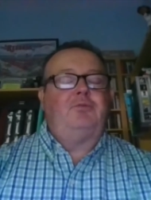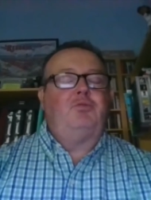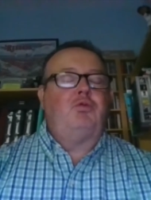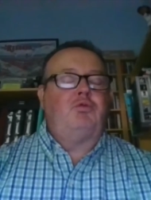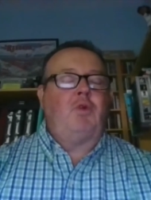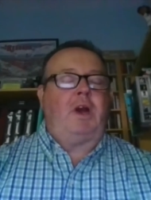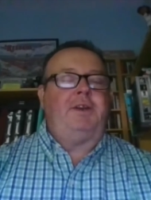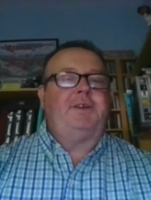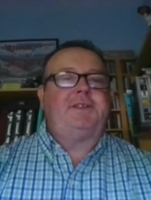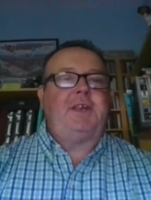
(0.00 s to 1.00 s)
Ron
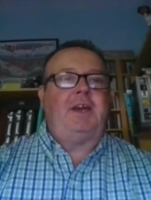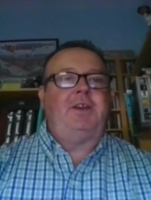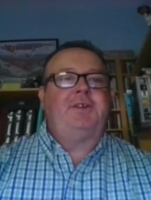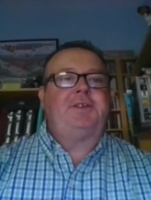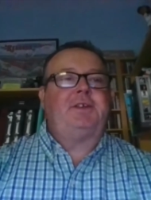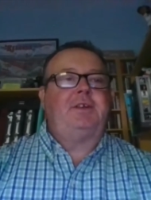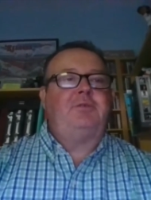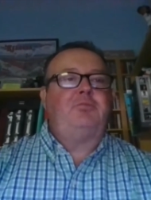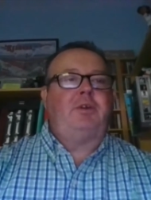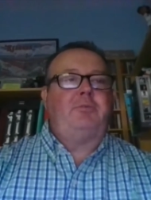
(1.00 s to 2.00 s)
DeSantis
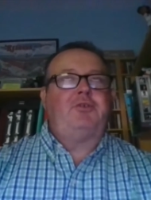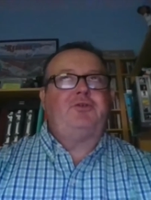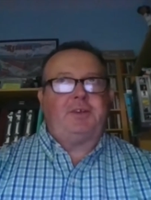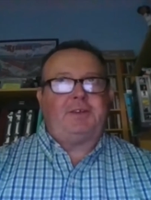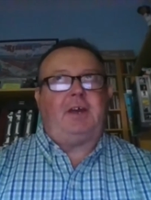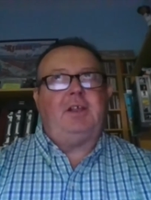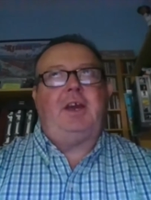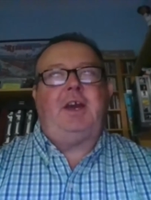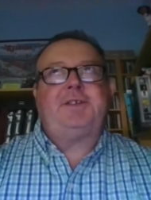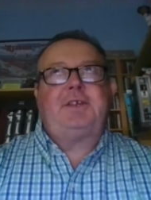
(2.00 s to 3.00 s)
and pretty much the
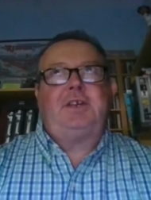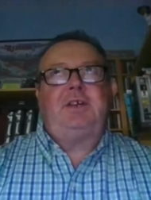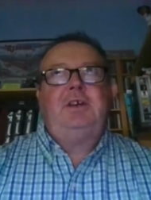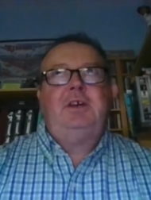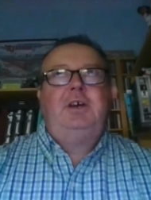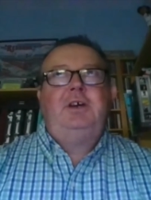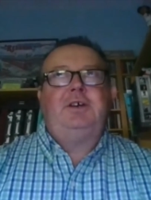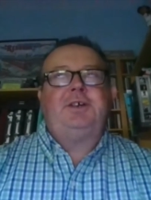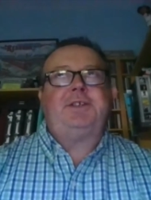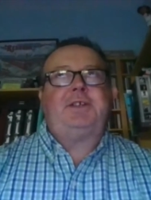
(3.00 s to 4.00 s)
Tallahassee
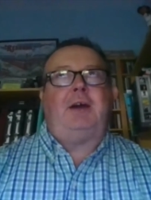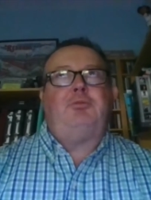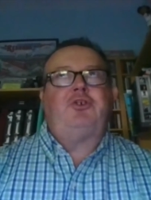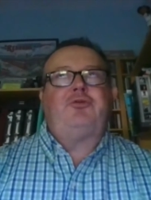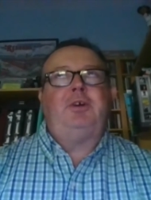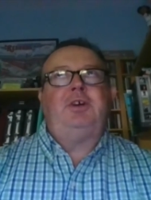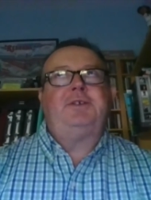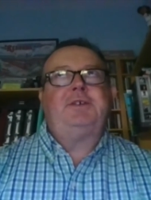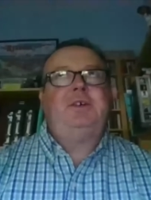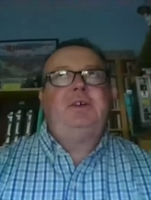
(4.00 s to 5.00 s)

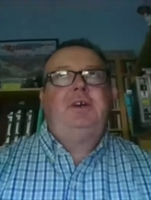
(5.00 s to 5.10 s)
establishment.